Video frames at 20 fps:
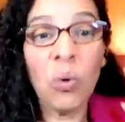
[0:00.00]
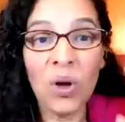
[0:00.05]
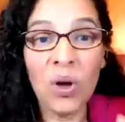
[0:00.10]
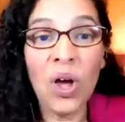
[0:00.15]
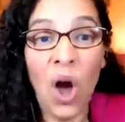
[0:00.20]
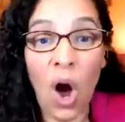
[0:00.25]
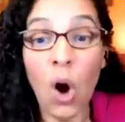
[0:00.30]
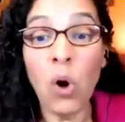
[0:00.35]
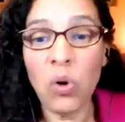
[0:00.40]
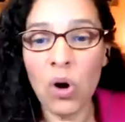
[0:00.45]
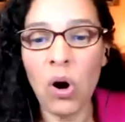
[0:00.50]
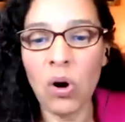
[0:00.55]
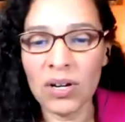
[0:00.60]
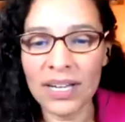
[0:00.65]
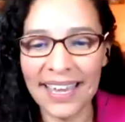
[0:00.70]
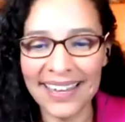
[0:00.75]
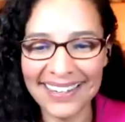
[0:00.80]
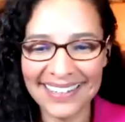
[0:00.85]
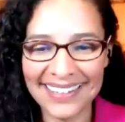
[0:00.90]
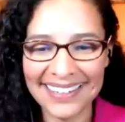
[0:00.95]
Oh, I will oh,
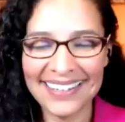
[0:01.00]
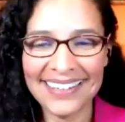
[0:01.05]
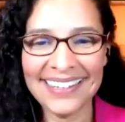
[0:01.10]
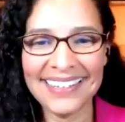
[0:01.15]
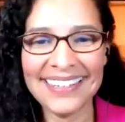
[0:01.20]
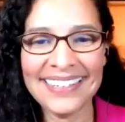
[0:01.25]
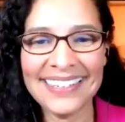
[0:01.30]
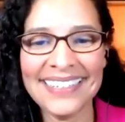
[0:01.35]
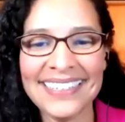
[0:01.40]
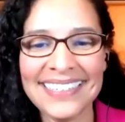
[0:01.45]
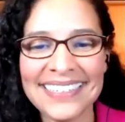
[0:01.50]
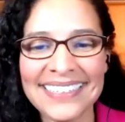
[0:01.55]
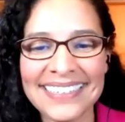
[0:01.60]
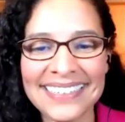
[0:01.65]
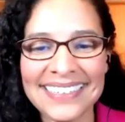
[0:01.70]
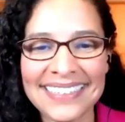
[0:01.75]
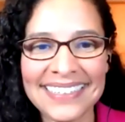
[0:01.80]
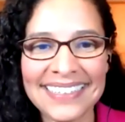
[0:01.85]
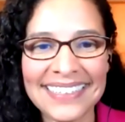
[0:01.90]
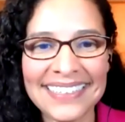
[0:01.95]
okay. just leave you
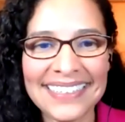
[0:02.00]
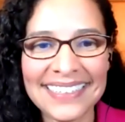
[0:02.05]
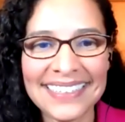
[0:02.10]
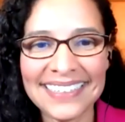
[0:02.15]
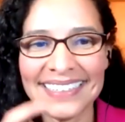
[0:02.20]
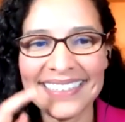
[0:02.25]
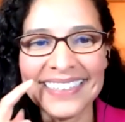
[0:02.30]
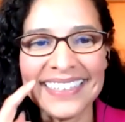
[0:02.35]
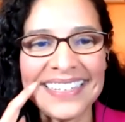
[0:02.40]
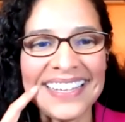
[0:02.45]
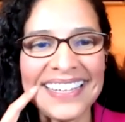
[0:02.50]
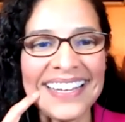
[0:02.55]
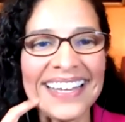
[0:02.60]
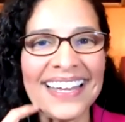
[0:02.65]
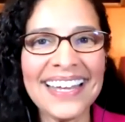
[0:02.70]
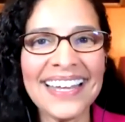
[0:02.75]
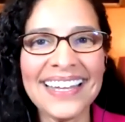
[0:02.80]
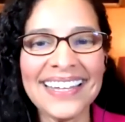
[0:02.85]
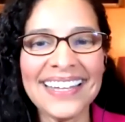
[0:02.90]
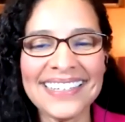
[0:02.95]
to respond to
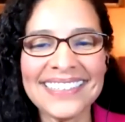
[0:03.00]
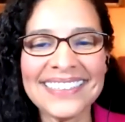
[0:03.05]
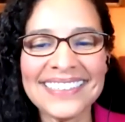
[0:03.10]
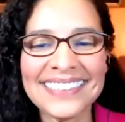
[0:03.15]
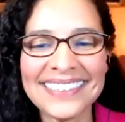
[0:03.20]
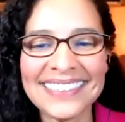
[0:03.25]
them all